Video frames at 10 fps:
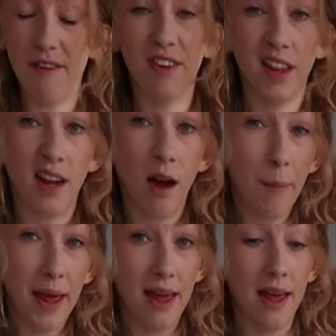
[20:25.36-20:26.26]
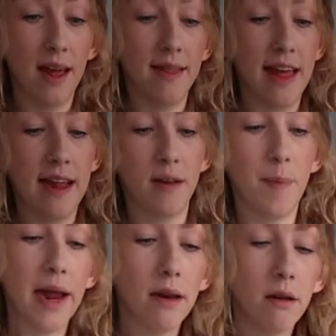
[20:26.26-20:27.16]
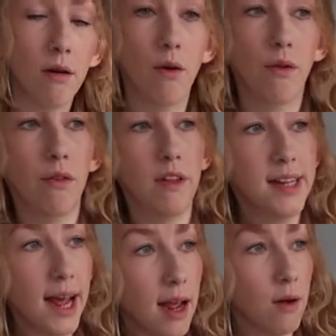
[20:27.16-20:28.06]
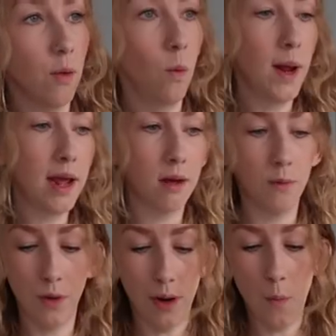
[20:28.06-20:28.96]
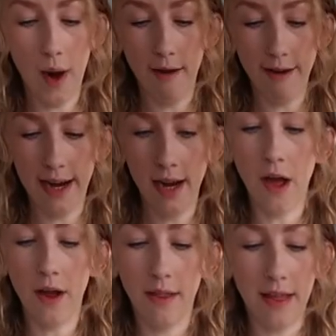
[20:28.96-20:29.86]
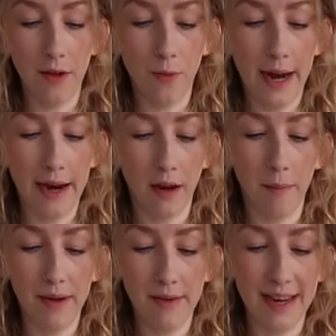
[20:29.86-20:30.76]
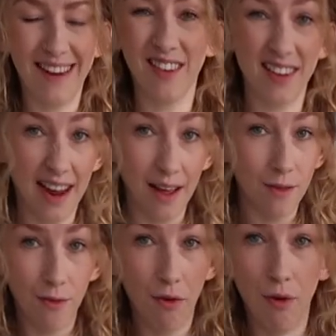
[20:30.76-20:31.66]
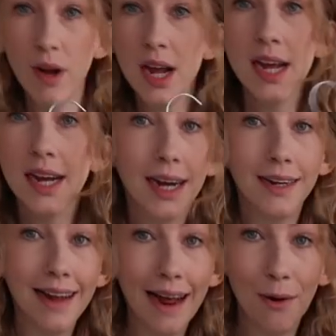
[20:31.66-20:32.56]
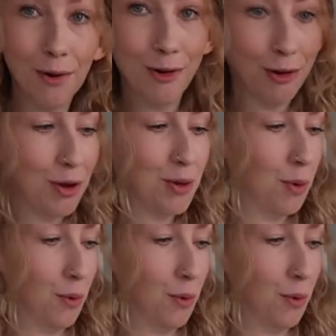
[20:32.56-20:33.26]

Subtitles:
everything up here, and then dependent on the day or the week and what I'm wearing, certain things will end up living downstairs for a day or two